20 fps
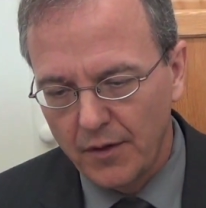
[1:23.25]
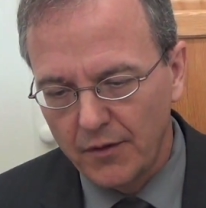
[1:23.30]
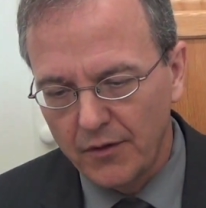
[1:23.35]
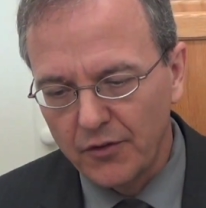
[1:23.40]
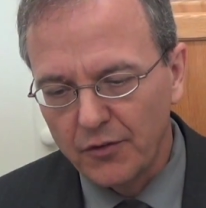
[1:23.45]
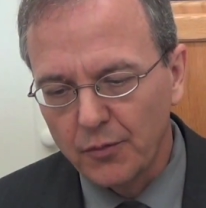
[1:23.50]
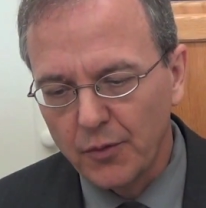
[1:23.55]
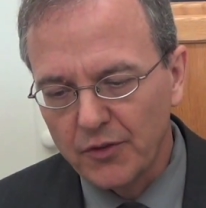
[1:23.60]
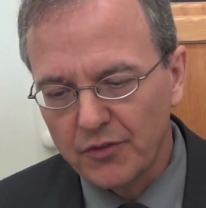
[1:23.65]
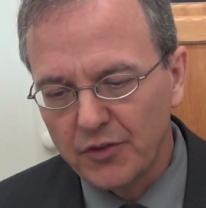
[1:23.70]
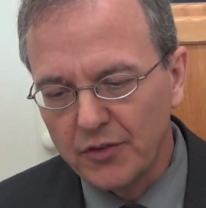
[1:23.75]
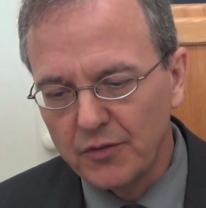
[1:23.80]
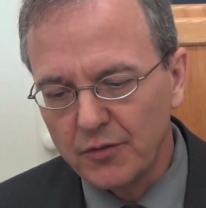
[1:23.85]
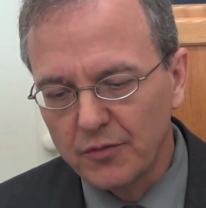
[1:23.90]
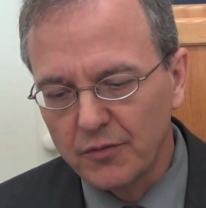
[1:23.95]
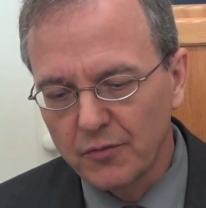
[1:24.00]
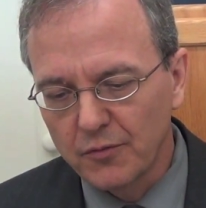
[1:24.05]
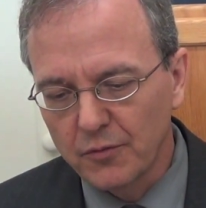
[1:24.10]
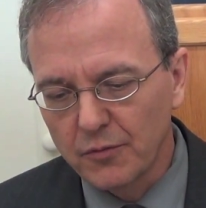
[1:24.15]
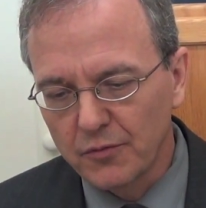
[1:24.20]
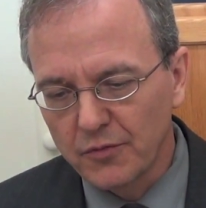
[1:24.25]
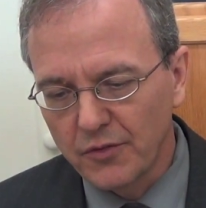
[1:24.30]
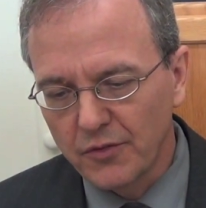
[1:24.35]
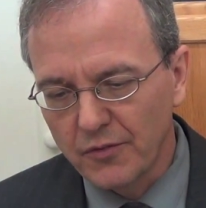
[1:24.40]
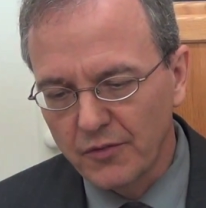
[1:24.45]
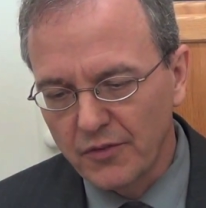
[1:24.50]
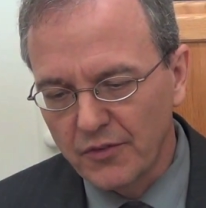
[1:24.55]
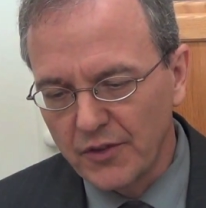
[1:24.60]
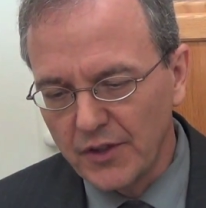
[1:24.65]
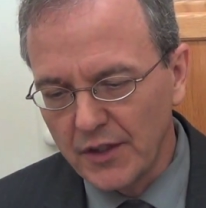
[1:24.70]
This is what she
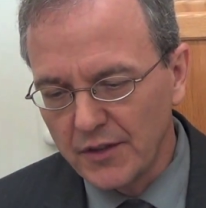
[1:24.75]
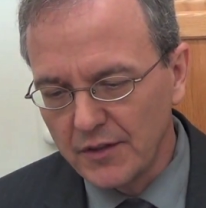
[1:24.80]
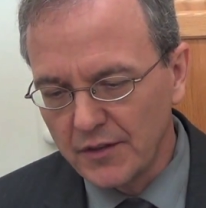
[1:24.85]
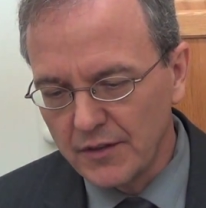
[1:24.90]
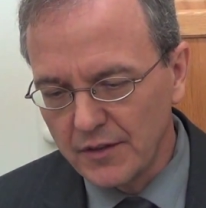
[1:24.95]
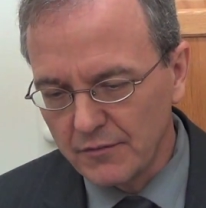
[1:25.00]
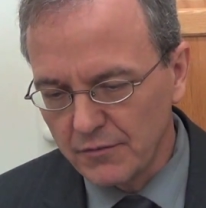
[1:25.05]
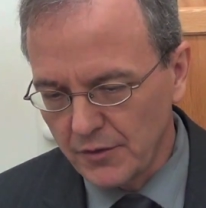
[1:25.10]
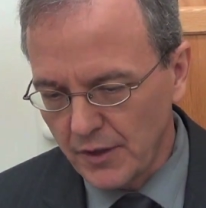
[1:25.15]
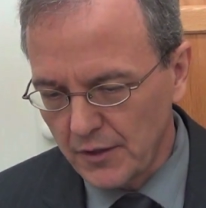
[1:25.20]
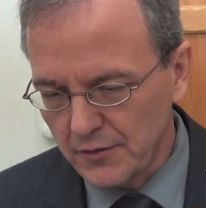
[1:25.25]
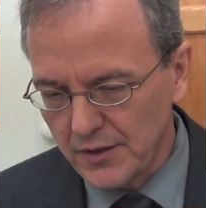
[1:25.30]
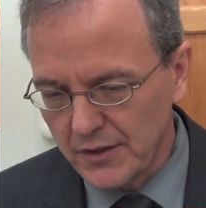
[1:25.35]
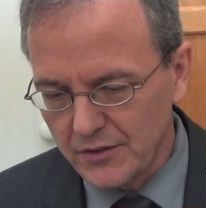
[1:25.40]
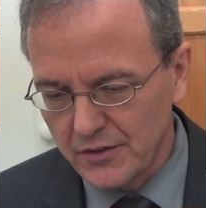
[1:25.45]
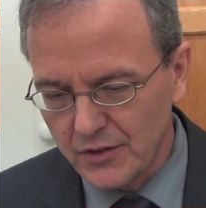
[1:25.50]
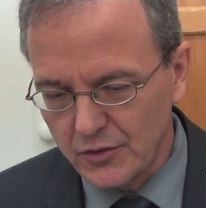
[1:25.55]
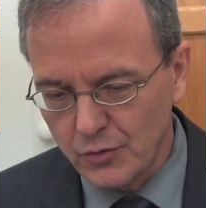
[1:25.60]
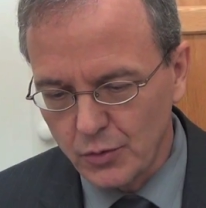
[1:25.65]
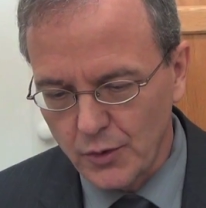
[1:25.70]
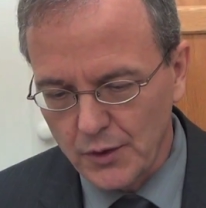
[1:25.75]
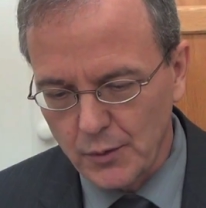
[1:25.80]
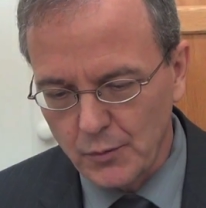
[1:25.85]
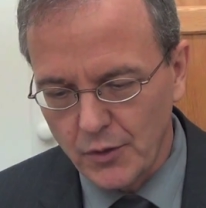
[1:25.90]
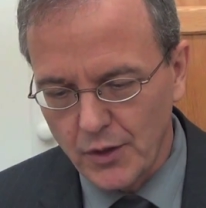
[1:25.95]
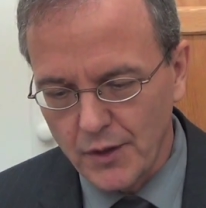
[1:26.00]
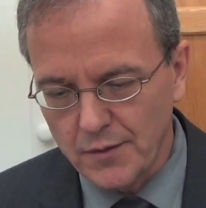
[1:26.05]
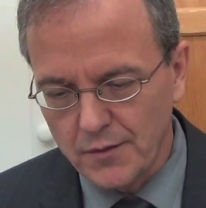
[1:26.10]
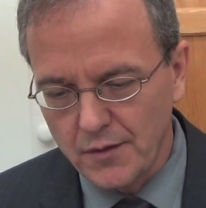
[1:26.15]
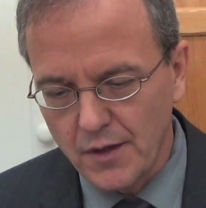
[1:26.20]
did in around
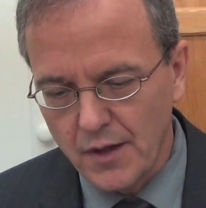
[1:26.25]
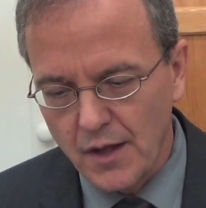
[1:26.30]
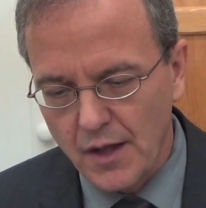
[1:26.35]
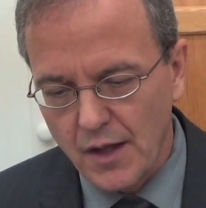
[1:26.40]
1821.